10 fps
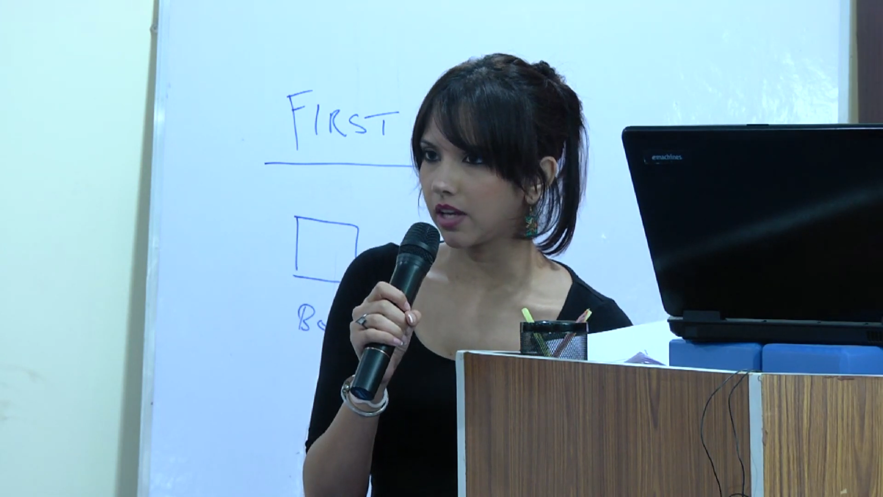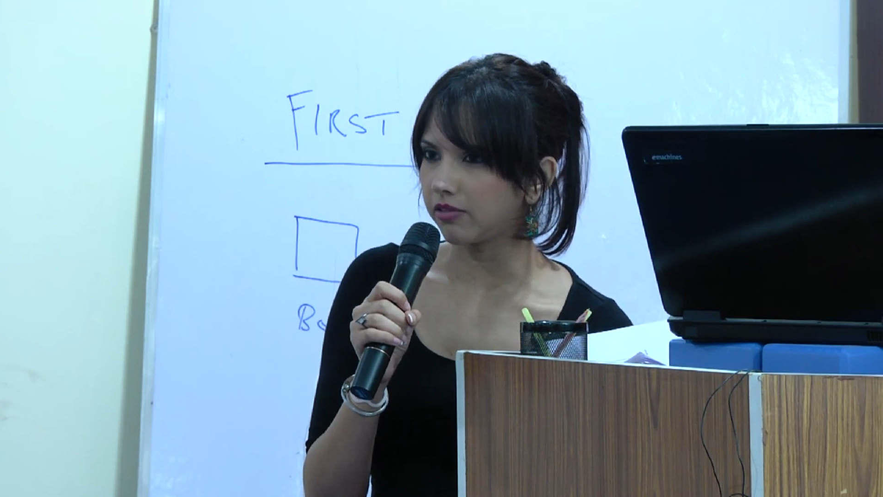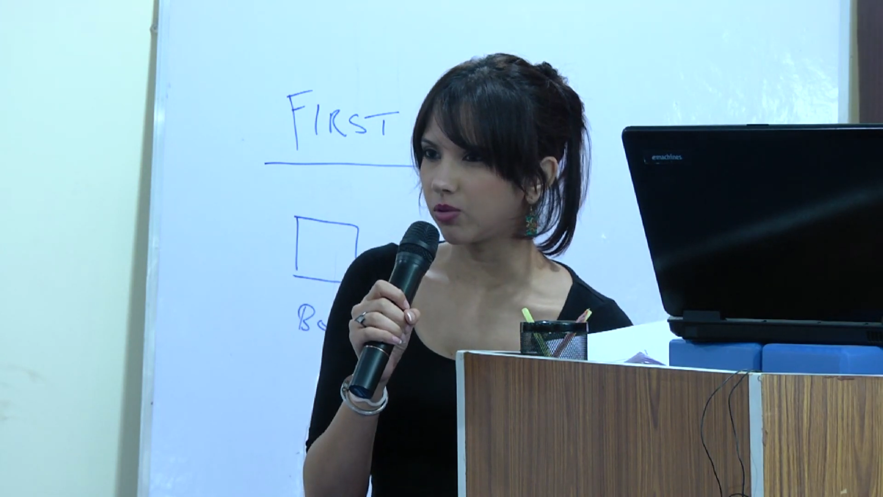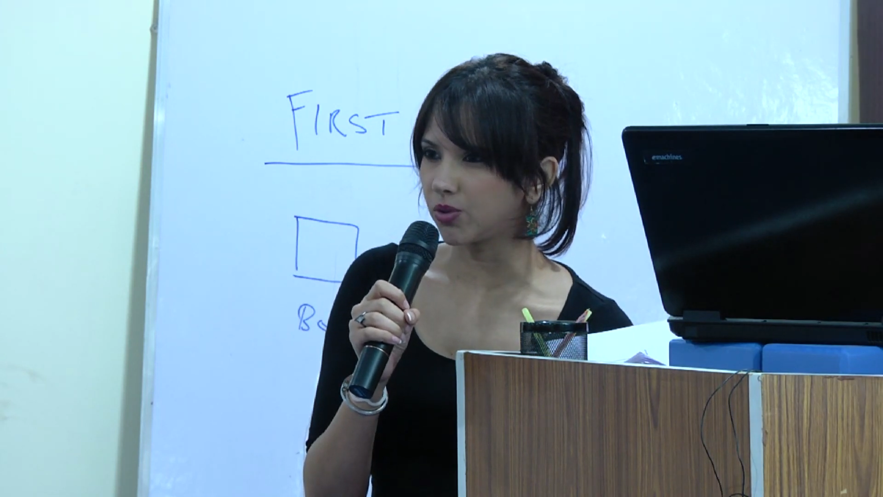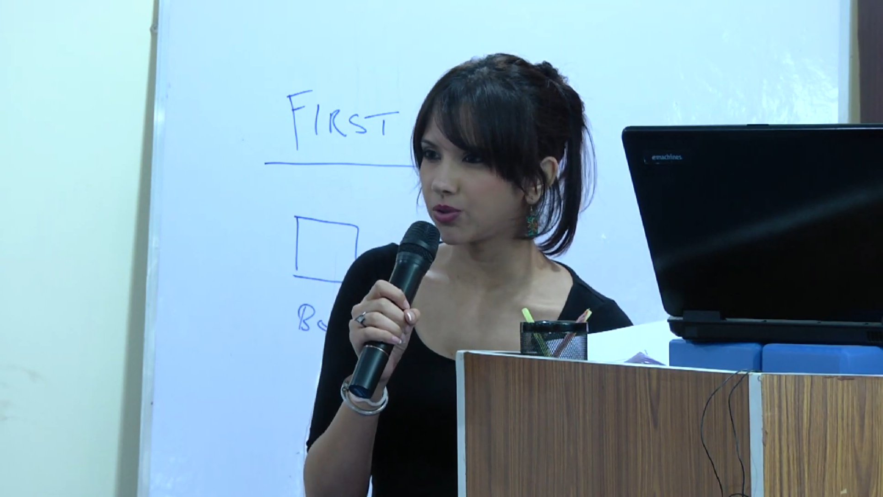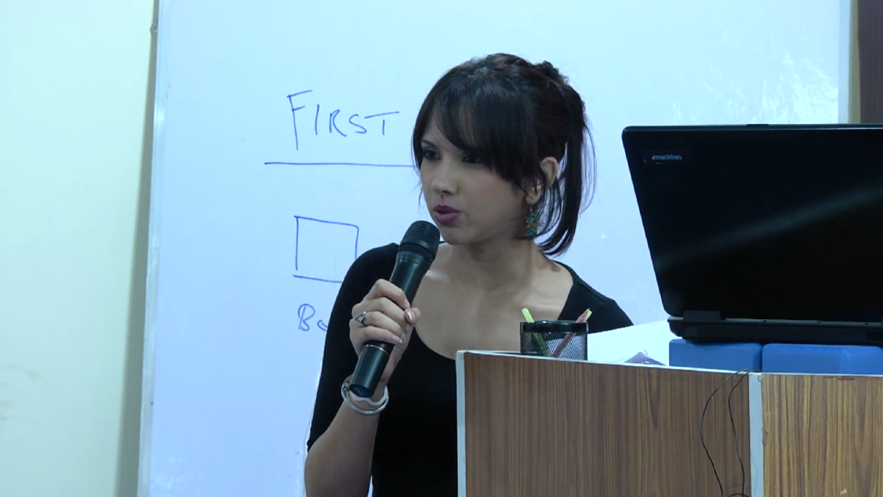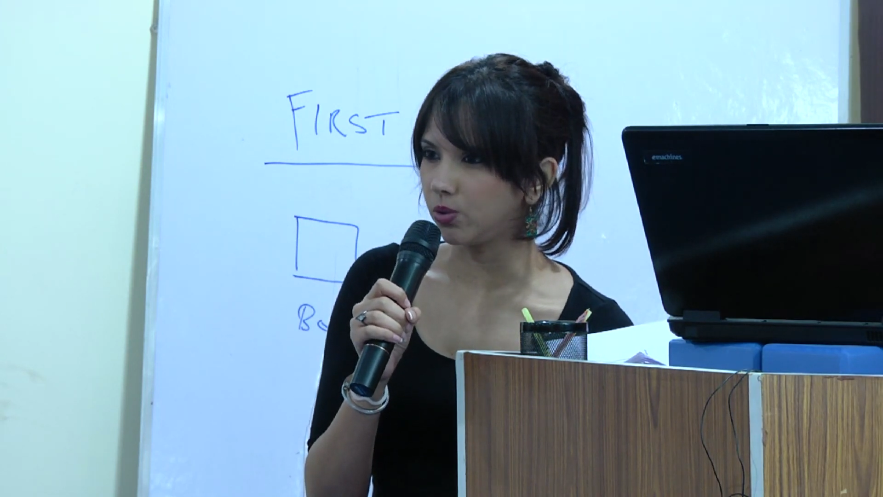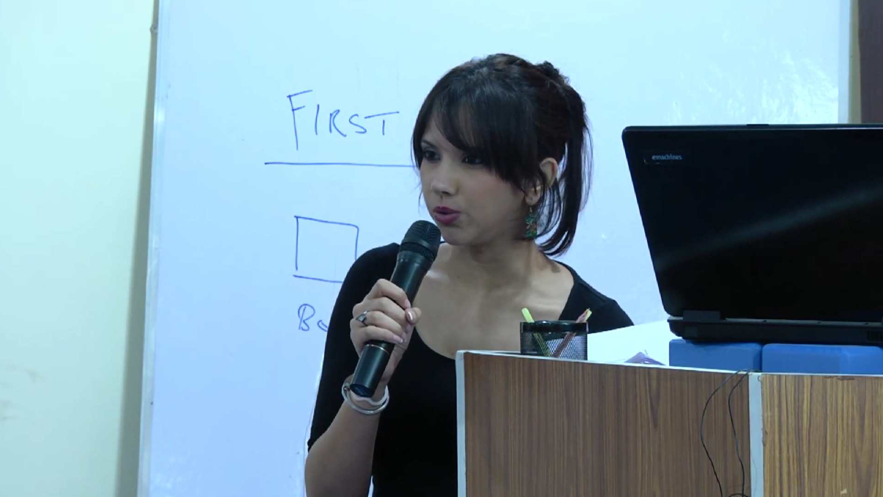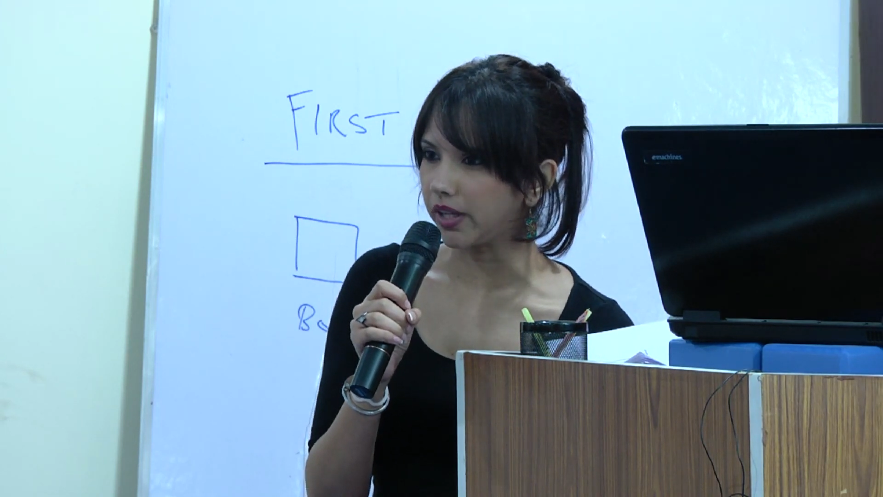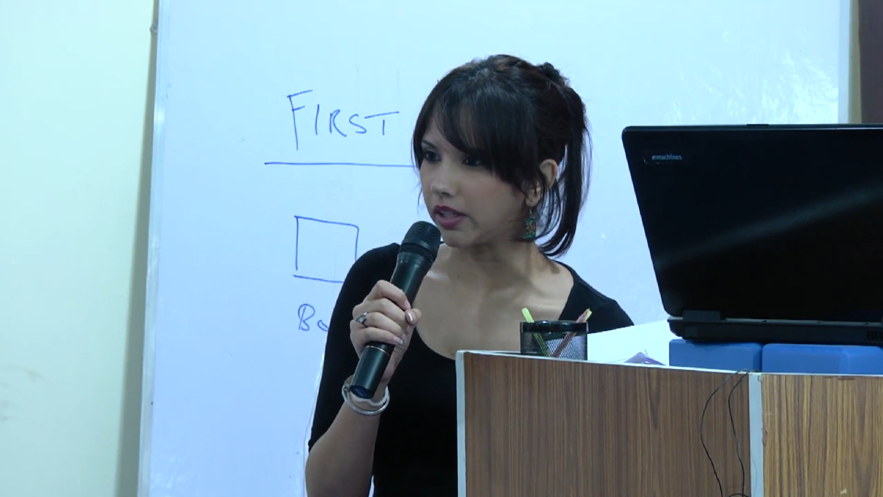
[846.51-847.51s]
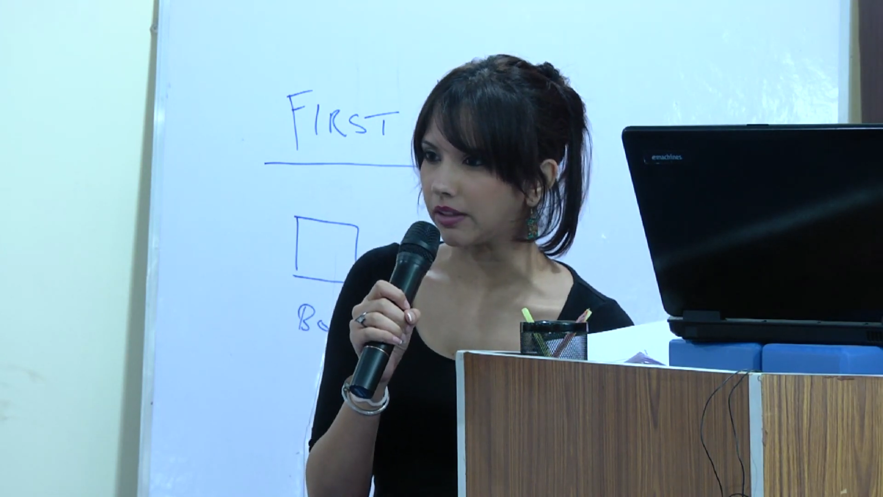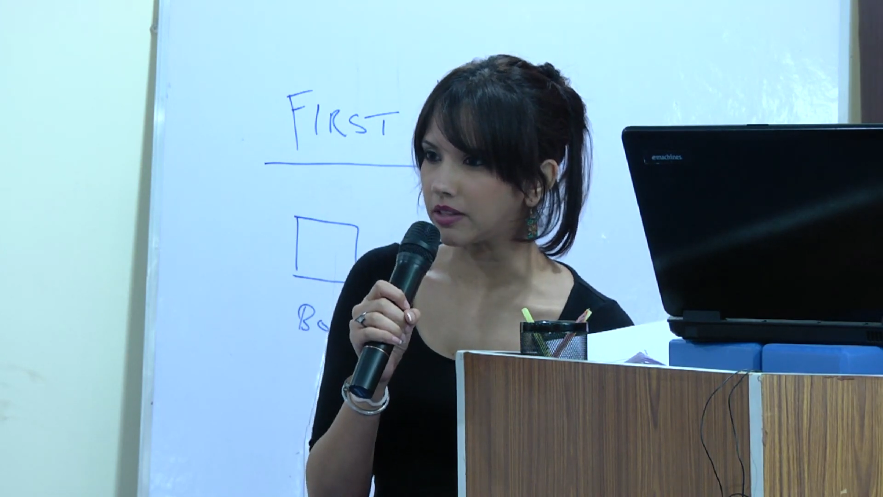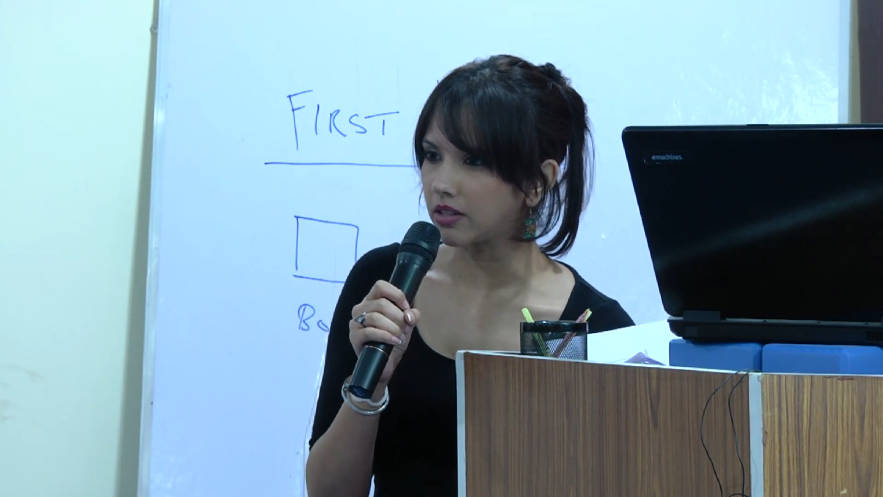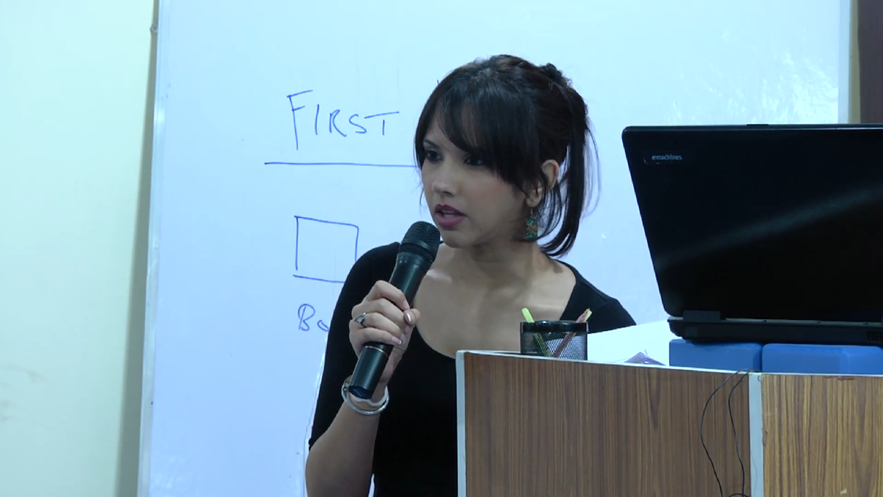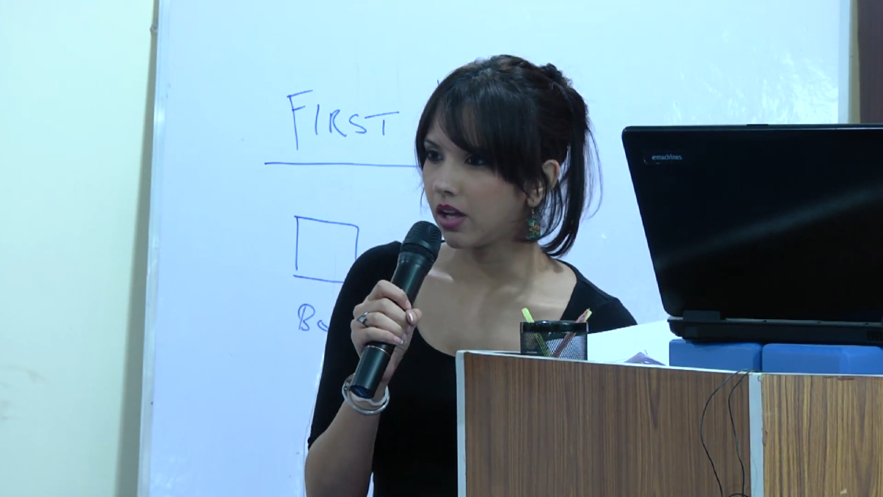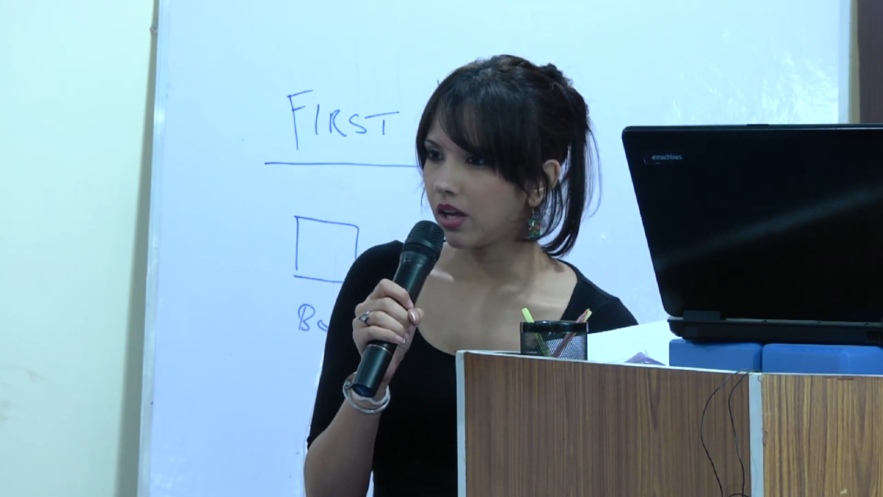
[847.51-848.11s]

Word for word: they're forced to do things.